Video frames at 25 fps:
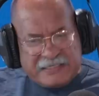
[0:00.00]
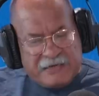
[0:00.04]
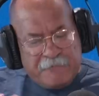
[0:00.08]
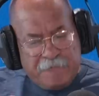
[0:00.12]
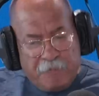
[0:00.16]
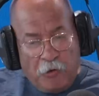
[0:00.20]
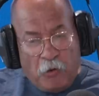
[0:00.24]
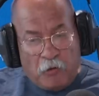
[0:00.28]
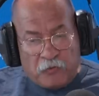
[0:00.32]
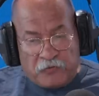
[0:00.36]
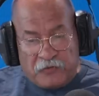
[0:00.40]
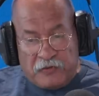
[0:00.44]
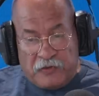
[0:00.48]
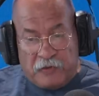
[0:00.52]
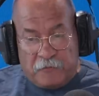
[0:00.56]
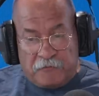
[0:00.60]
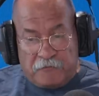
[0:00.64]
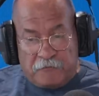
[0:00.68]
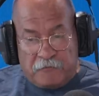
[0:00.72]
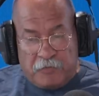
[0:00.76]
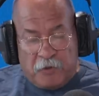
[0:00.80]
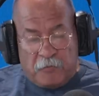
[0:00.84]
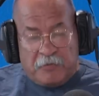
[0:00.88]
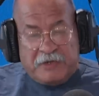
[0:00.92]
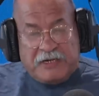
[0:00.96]
important that,
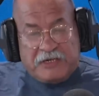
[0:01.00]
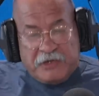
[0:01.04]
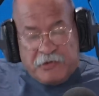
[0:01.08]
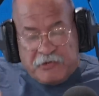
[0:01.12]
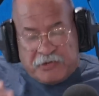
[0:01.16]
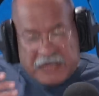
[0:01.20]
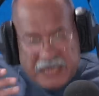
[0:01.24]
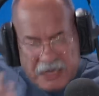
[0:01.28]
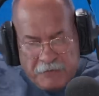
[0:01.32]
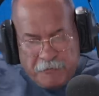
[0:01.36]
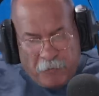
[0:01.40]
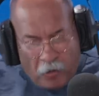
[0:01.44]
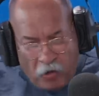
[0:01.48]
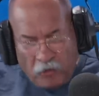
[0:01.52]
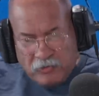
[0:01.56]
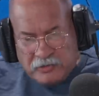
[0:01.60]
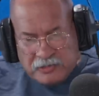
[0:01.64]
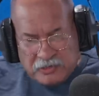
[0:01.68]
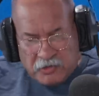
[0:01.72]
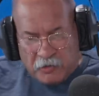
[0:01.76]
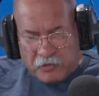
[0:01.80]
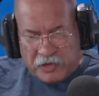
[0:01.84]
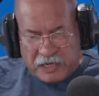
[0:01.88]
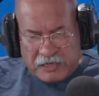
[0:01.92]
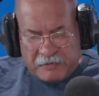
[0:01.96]
that we do keep on
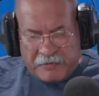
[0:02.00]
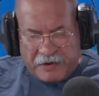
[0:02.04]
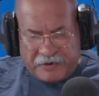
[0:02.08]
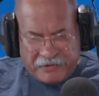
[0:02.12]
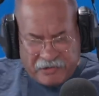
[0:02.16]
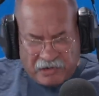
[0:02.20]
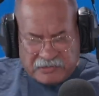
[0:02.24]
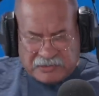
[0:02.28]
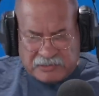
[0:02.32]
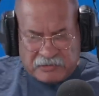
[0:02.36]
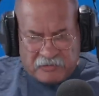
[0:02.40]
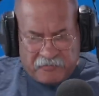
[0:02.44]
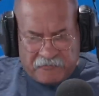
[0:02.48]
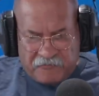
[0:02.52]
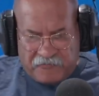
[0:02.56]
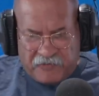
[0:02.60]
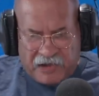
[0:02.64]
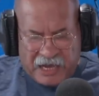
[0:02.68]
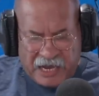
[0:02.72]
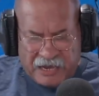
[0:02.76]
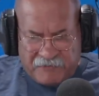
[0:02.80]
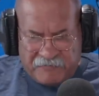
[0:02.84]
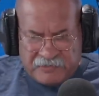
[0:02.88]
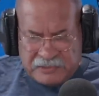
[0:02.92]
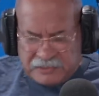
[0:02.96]
talking about Article
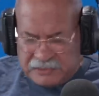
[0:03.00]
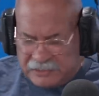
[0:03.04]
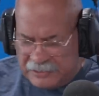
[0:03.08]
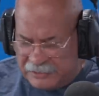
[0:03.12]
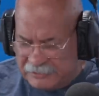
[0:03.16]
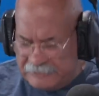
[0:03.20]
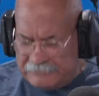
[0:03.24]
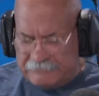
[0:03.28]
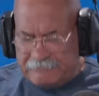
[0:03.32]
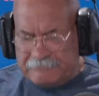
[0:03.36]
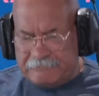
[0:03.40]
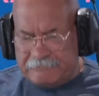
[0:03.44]
five, isn't it?